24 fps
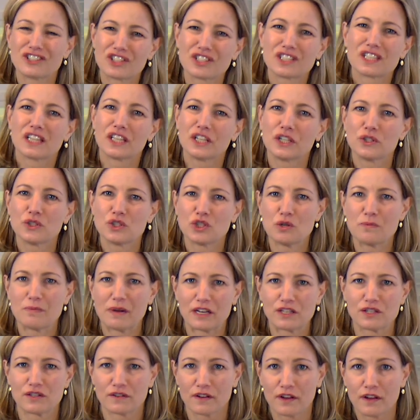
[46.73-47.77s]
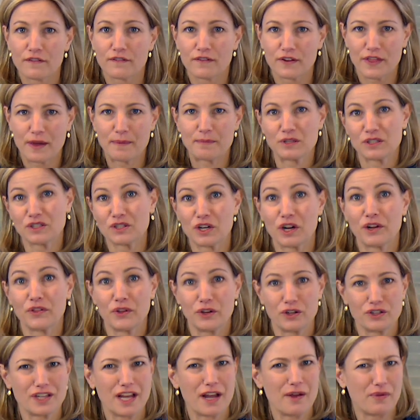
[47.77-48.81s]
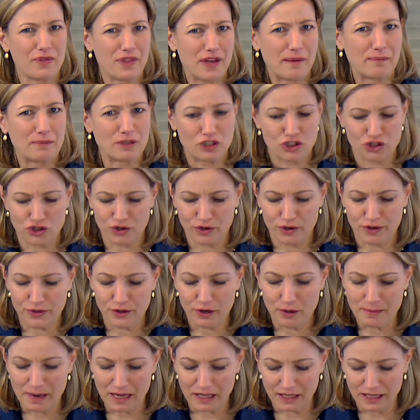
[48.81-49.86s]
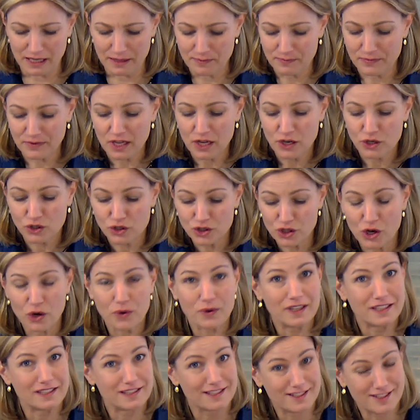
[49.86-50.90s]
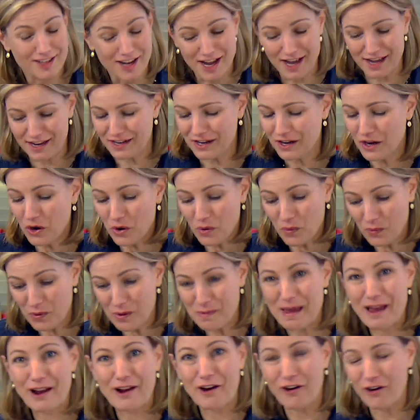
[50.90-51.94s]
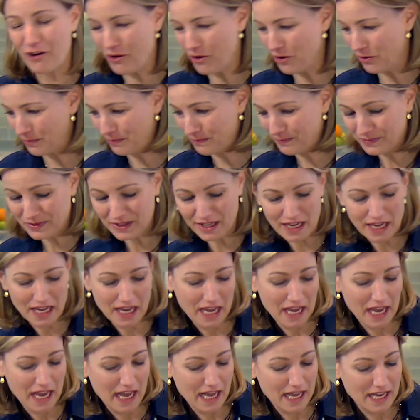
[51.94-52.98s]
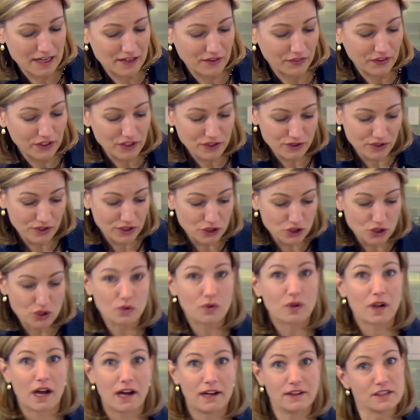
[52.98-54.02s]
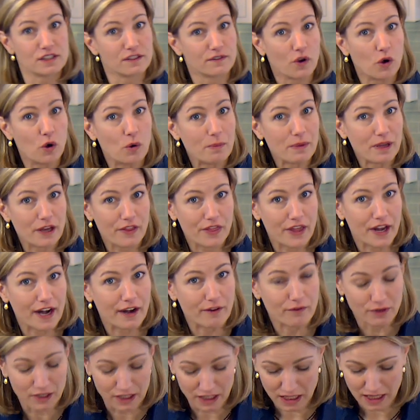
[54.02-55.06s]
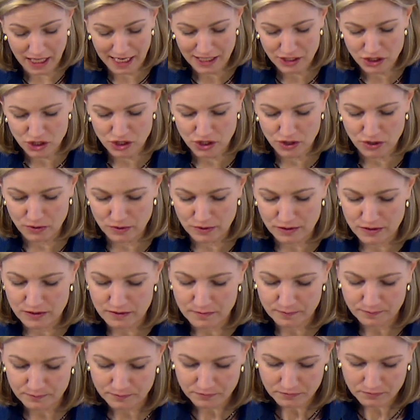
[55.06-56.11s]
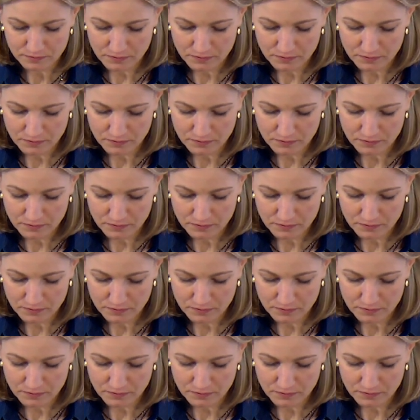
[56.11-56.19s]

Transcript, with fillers: It's just a little too much for them to start their day with that much sugar in their belly. So instead, we make our own. And these are the two kinds of oatmeal that I really like to use.